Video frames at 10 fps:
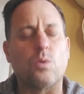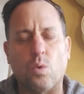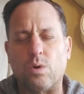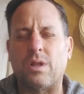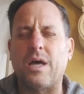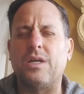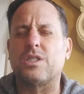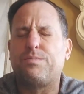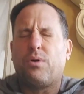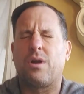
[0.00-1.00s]
Lord, let
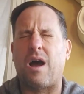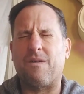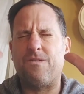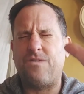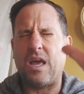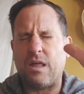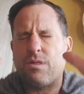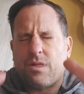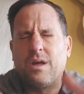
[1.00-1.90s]
us put our faith